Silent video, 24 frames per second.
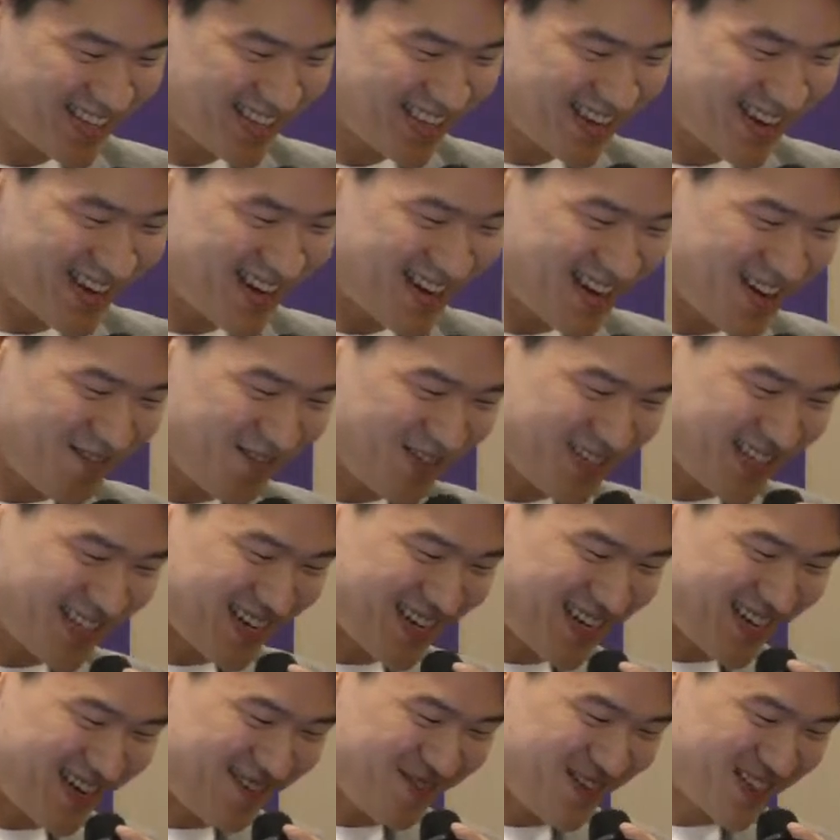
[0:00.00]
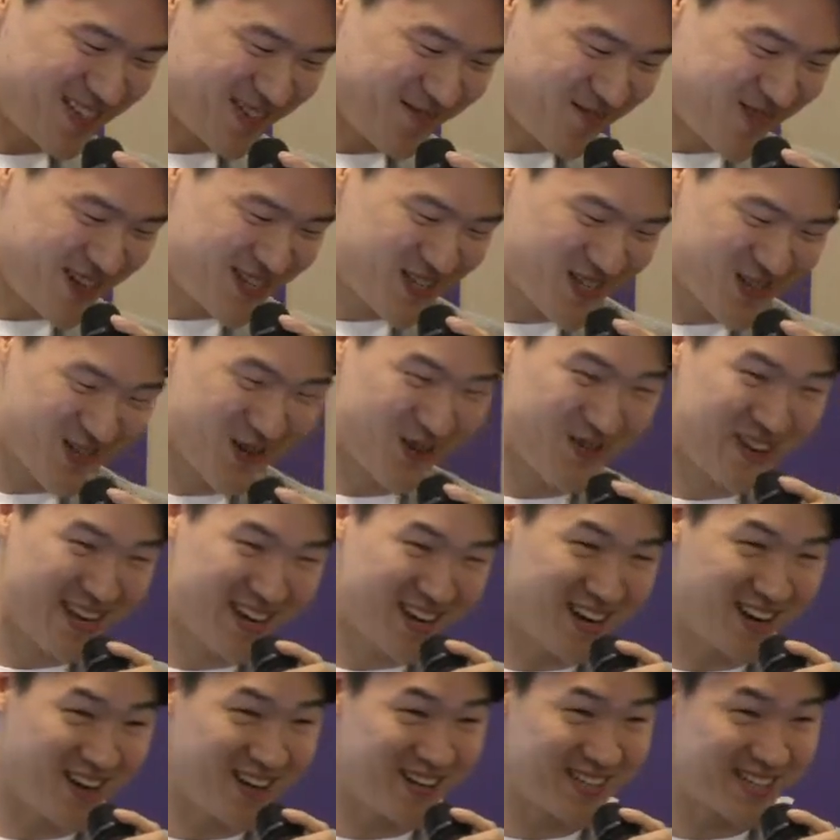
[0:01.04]
It was a ritual we
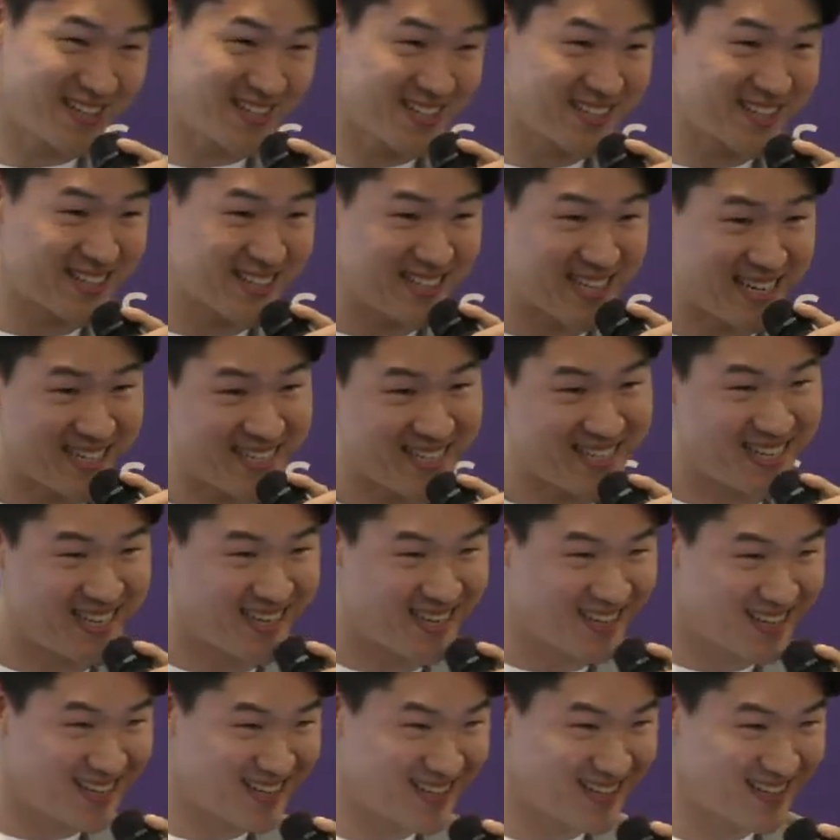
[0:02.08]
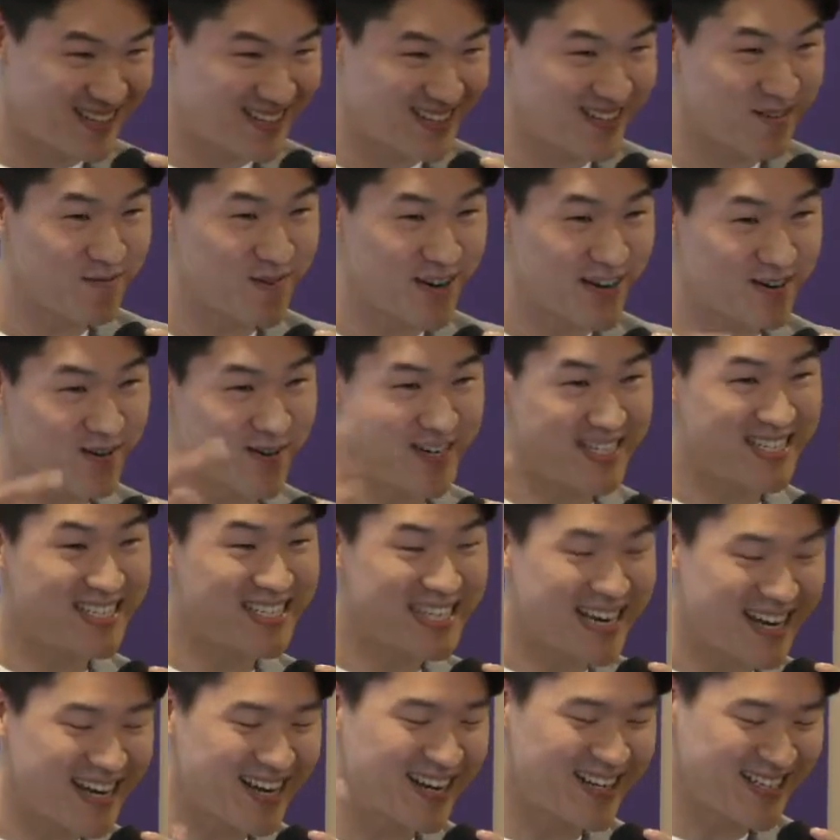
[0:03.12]
called setting, where we were
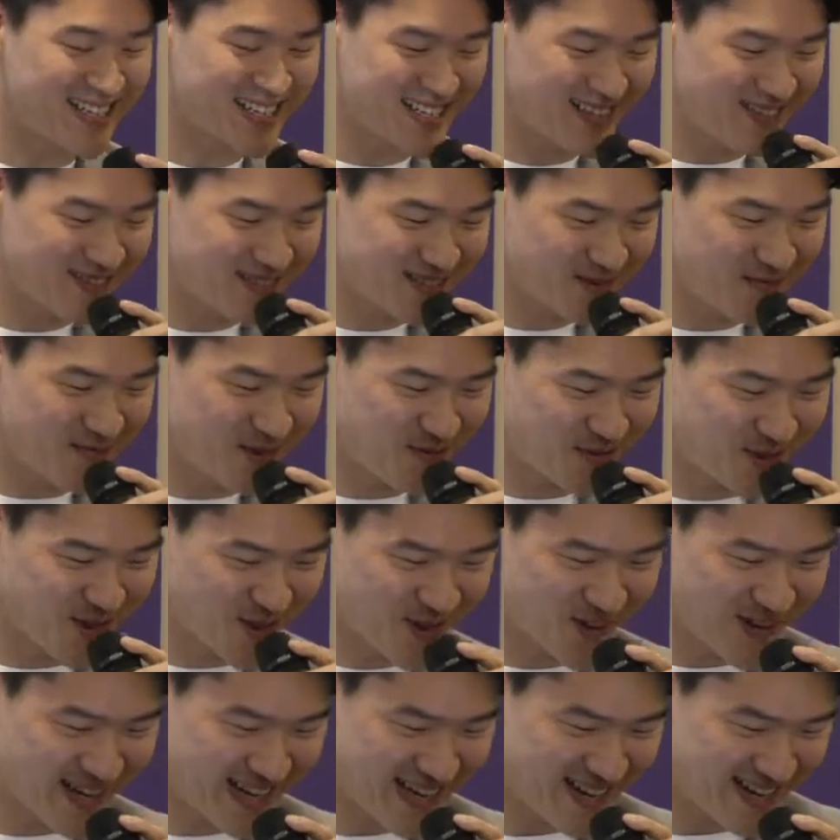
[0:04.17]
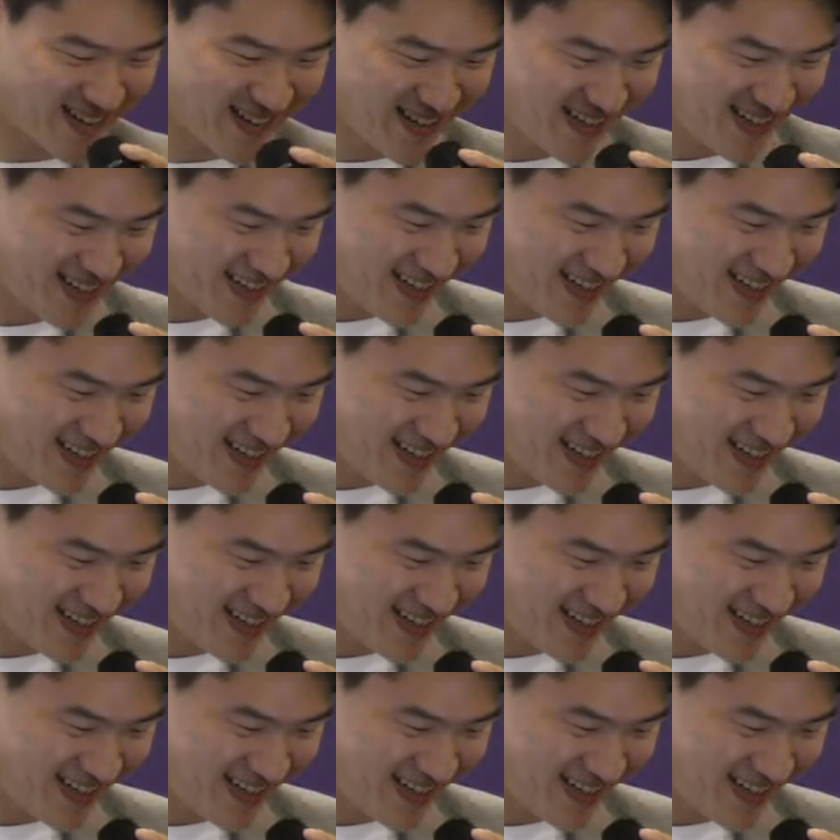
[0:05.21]
setting ourselves before going out.